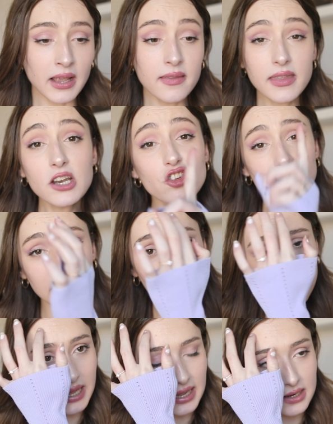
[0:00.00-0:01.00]
And then she
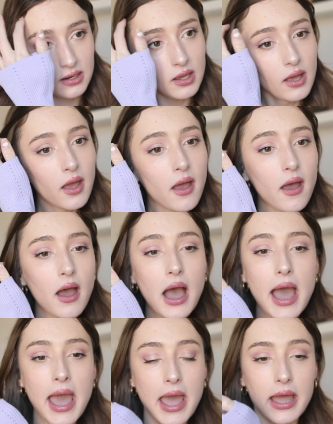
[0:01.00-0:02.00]
came in
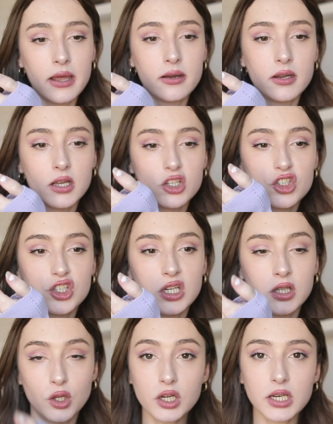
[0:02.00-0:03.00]
and she
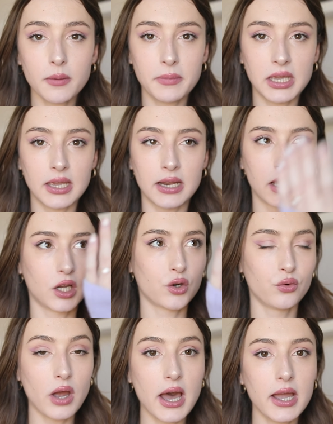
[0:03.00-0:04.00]
looked at me, and I
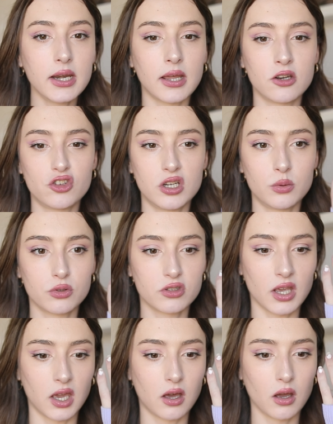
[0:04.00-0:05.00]
cried, and she was
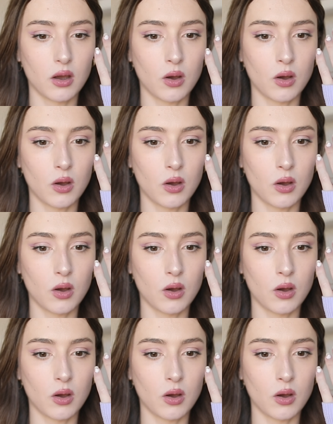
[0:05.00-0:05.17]
like,